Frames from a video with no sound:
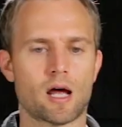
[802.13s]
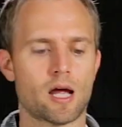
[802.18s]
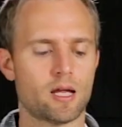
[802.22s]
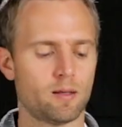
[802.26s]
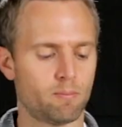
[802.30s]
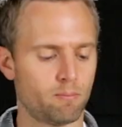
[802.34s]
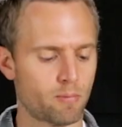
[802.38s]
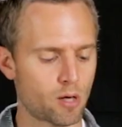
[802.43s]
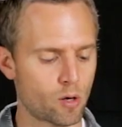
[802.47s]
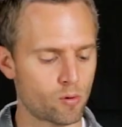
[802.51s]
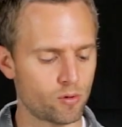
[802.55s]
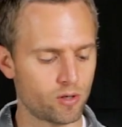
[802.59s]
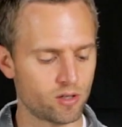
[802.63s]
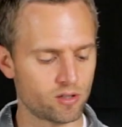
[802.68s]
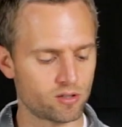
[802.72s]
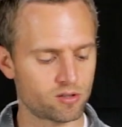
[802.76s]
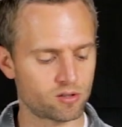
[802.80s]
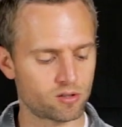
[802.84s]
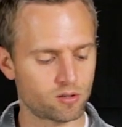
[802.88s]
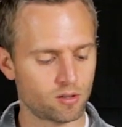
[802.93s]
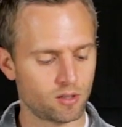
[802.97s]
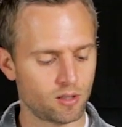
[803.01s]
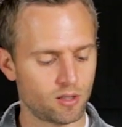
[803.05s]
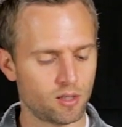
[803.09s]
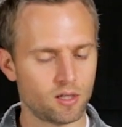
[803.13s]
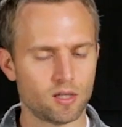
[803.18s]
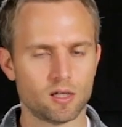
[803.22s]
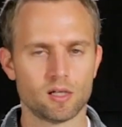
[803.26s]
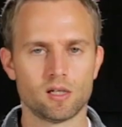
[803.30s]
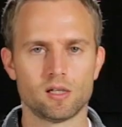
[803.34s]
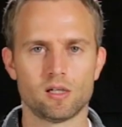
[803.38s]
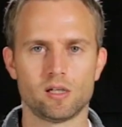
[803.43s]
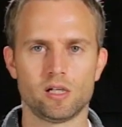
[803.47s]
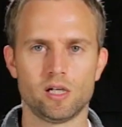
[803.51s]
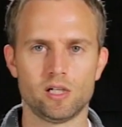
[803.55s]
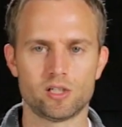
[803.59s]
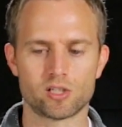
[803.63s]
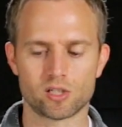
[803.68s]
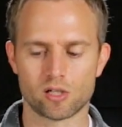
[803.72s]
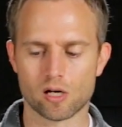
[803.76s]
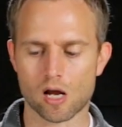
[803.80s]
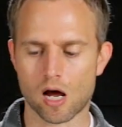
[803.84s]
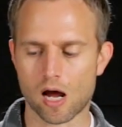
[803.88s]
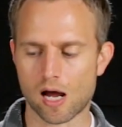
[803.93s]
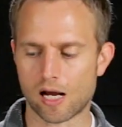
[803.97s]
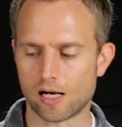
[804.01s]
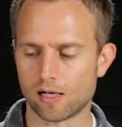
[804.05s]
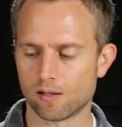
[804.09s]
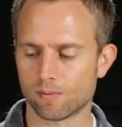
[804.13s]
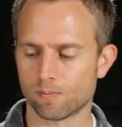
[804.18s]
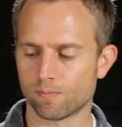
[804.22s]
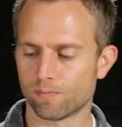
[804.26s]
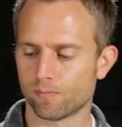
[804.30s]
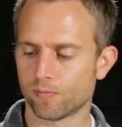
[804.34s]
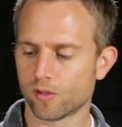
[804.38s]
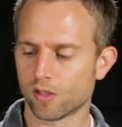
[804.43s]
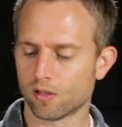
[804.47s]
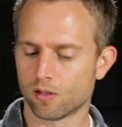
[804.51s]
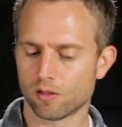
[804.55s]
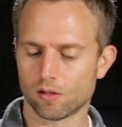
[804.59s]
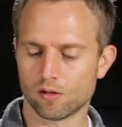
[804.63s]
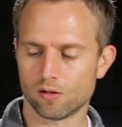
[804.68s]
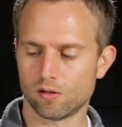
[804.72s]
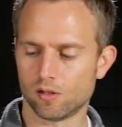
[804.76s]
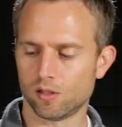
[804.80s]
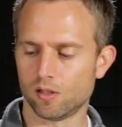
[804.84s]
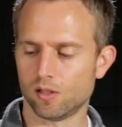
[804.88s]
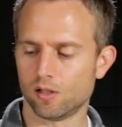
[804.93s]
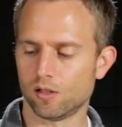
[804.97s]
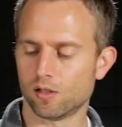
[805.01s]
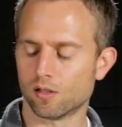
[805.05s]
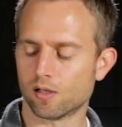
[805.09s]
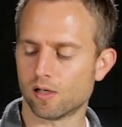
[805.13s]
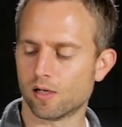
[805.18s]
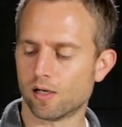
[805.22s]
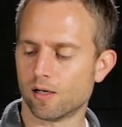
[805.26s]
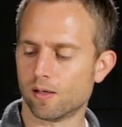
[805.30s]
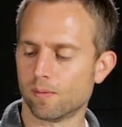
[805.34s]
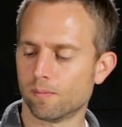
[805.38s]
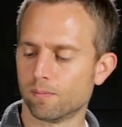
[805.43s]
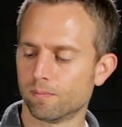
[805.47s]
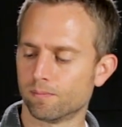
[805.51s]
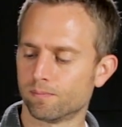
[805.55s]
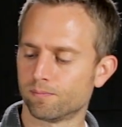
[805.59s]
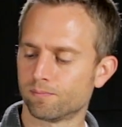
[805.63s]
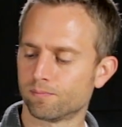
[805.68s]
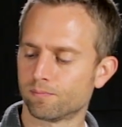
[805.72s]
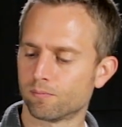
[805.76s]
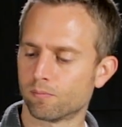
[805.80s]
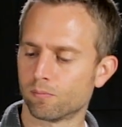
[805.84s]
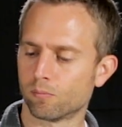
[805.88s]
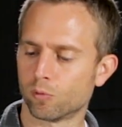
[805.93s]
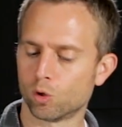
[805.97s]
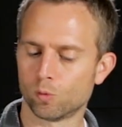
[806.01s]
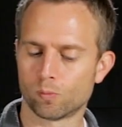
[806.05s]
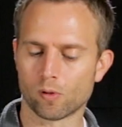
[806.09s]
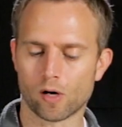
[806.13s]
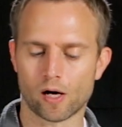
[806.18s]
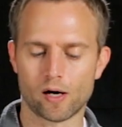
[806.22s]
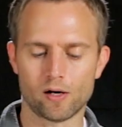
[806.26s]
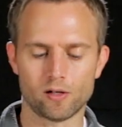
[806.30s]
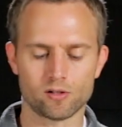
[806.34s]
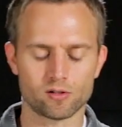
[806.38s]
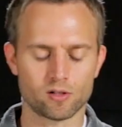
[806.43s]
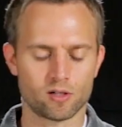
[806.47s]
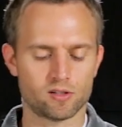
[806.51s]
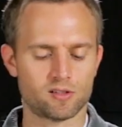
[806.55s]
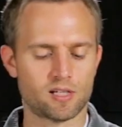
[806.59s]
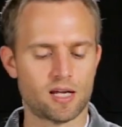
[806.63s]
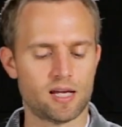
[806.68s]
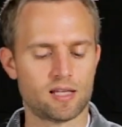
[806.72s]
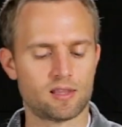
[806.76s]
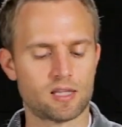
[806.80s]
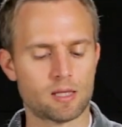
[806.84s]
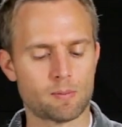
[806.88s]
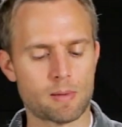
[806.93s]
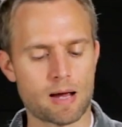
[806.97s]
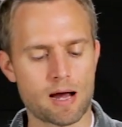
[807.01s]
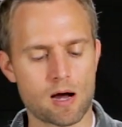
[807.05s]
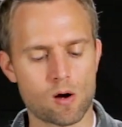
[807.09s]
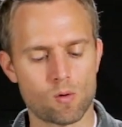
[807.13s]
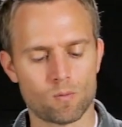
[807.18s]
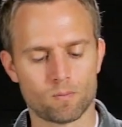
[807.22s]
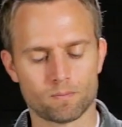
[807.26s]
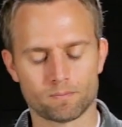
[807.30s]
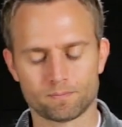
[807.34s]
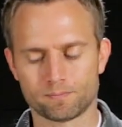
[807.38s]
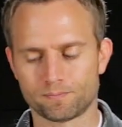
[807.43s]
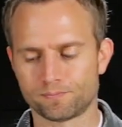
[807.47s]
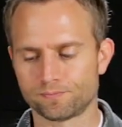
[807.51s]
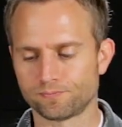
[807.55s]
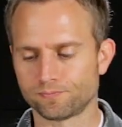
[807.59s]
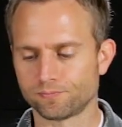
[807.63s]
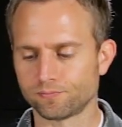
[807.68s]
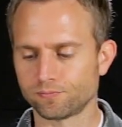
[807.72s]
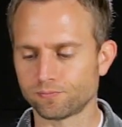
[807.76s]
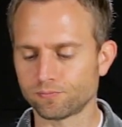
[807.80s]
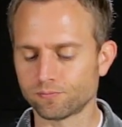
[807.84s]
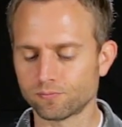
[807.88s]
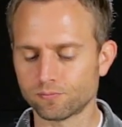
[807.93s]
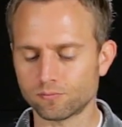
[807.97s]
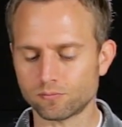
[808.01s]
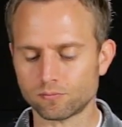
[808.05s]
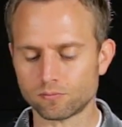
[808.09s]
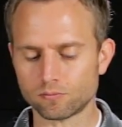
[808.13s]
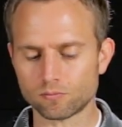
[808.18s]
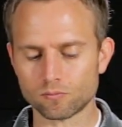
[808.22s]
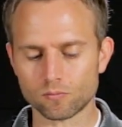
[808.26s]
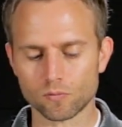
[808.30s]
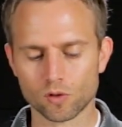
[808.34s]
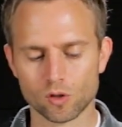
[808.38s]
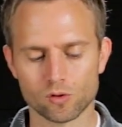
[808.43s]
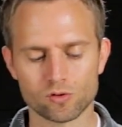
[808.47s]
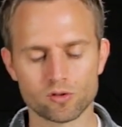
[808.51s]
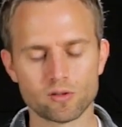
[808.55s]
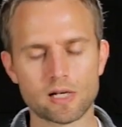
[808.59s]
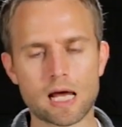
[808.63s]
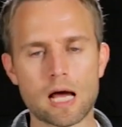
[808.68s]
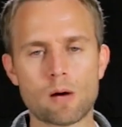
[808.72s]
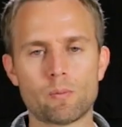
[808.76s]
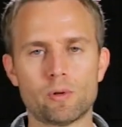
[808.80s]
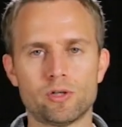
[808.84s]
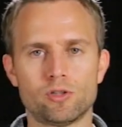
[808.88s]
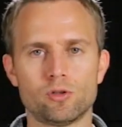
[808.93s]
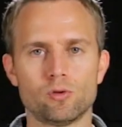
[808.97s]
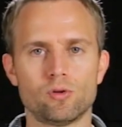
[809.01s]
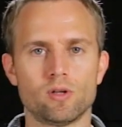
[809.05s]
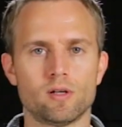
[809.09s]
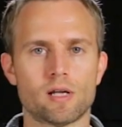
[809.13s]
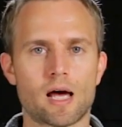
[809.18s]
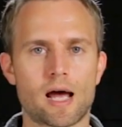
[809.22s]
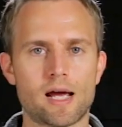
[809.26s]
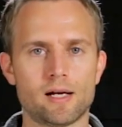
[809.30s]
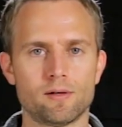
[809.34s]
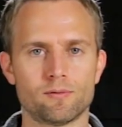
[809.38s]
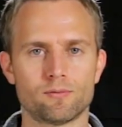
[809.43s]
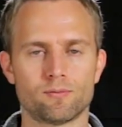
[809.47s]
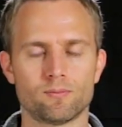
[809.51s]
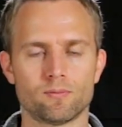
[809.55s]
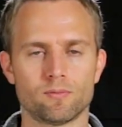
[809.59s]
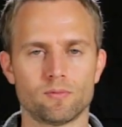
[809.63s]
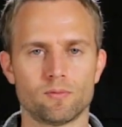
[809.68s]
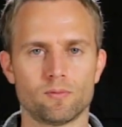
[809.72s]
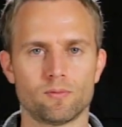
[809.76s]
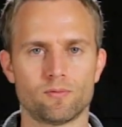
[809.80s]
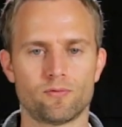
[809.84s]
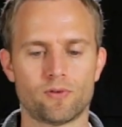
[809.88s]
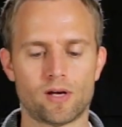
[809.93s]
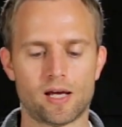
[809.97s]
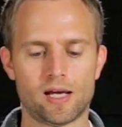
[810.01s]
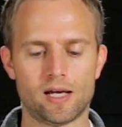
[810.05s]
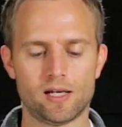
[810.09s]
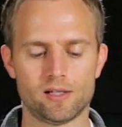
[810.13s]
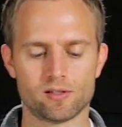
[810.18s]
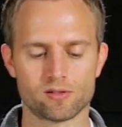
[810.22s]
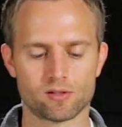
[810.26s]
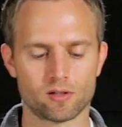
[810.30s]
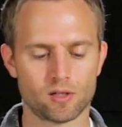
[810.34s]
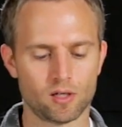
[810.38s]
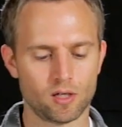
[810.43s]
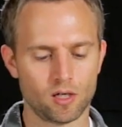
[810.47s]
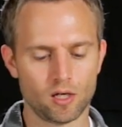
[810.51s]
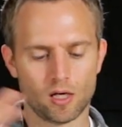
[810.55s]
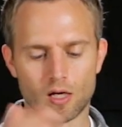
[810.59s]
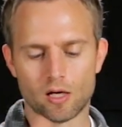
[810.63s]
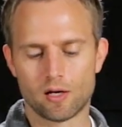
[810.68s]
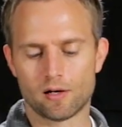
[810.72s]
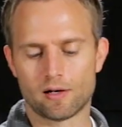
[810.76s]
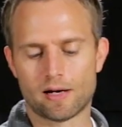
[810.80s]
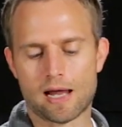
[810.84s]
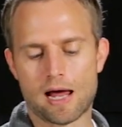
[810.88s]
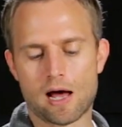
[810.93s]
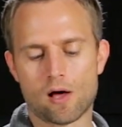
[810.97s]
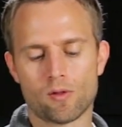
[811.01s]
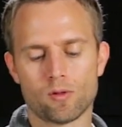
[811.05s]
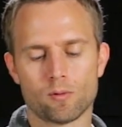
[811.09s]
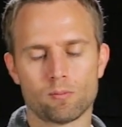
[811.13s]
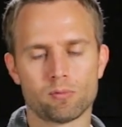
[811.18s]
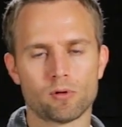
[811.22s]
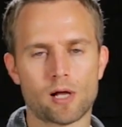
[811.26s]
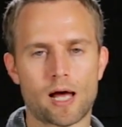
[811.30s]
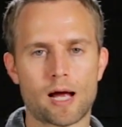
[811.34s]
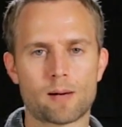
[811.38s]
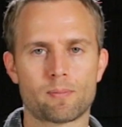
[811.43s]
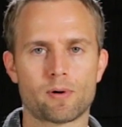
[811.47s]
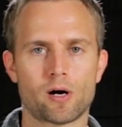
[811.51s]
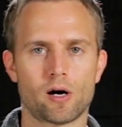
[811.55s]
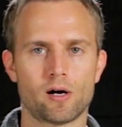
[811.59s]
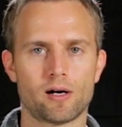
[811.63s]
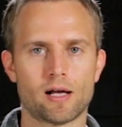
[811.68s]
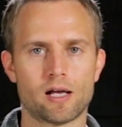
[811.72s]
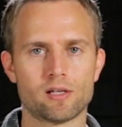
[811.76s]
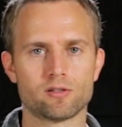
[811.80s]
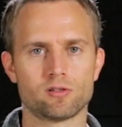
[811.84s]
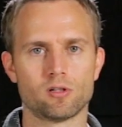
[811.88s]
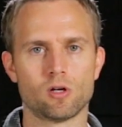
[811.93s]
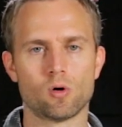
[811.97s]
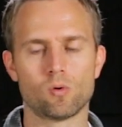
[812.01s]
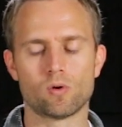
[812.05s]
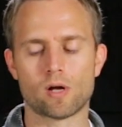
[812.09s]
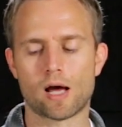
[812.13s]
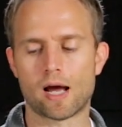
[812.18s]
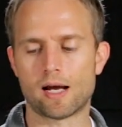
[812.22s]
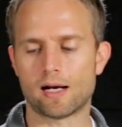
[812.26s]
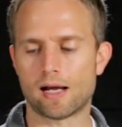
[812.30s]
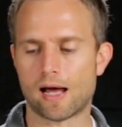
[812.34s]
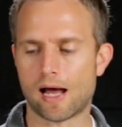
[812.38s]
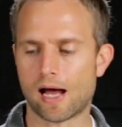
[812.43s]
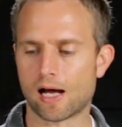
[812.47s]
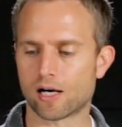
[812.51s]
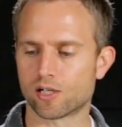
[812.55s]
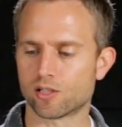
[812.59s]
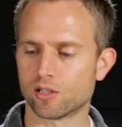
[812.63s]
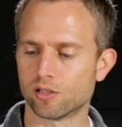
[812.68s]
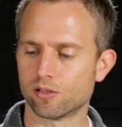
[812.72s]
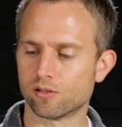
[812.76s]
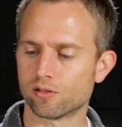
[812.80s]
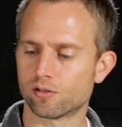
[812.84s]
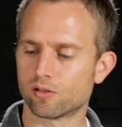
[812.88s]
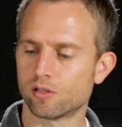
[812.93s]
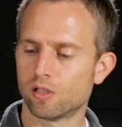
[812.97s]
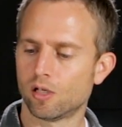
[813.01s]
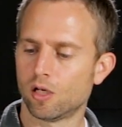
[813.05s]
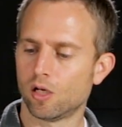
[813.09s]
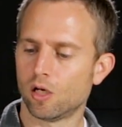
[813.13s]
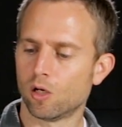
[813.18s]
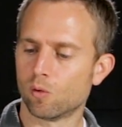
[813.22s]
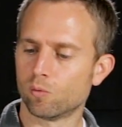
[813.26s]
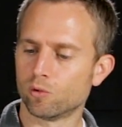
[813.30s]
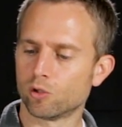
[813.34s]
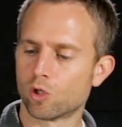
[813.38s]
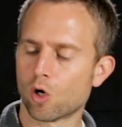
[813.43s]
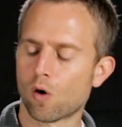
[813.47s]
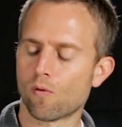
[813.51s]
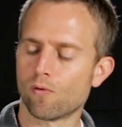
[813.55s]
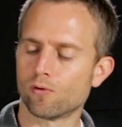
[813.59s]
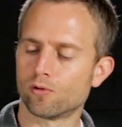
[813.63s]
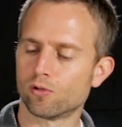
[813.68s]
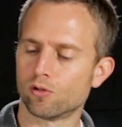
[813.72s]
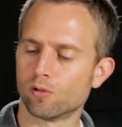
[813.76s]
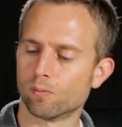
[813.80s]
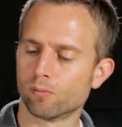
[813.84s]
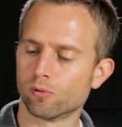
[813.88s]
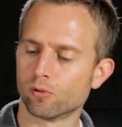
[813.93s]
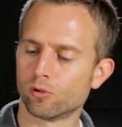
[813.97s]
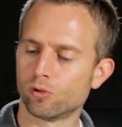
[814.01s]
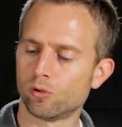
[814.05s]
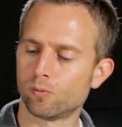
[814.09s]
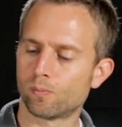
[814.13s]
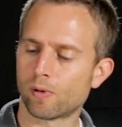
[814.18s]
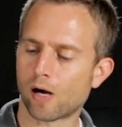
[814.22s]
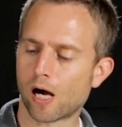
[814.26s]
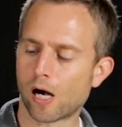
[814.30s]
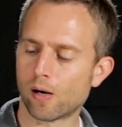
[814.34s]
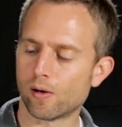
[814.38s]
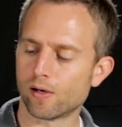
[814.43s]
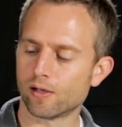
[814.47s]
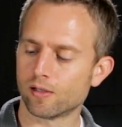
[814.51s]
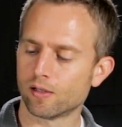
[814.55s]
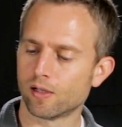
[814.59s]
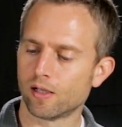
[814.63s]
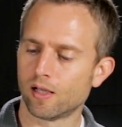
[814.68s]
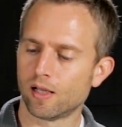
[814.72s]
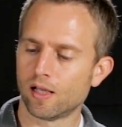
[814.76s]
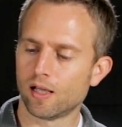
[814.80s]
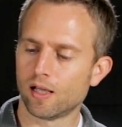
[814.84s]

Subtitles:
night bonus each night. The blue pirate's going to take them out. So now we do the night phase. Now the black pirate has no night actions. We go over to the blue pirate.